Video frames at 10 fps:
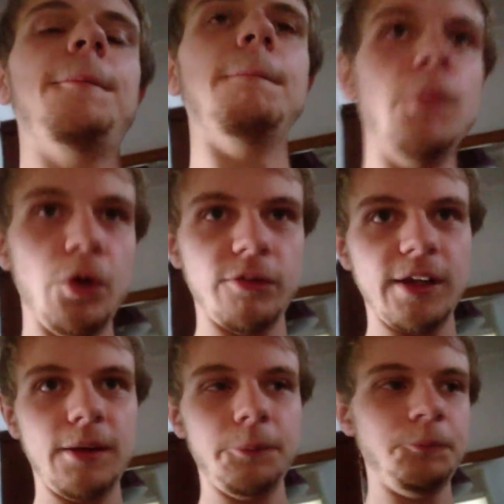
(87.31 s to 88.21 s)

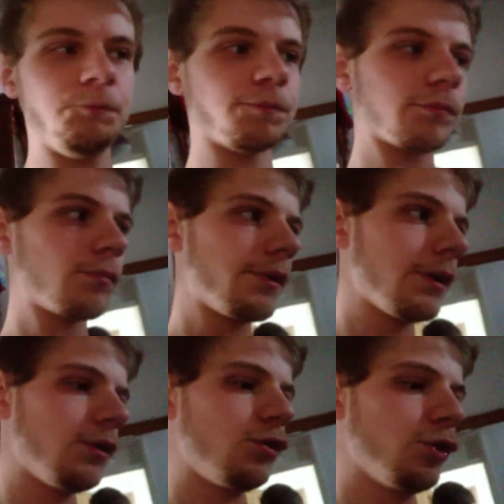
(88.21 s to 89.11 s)
moving
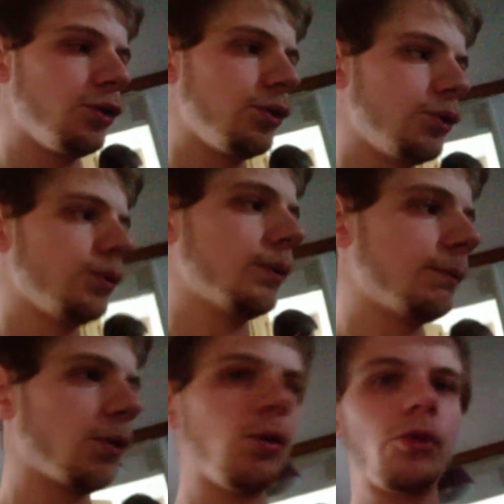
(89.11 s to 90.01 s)
to
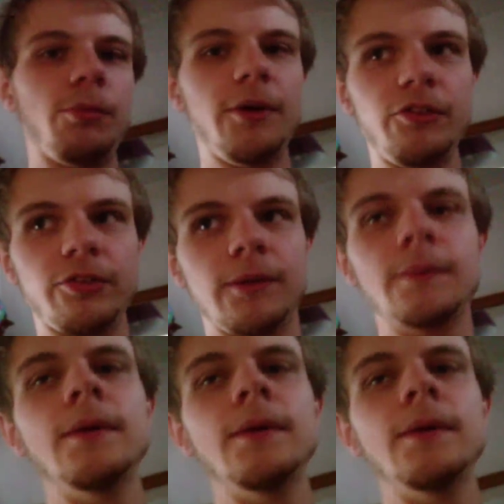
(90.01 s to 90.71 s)
Portsmouth.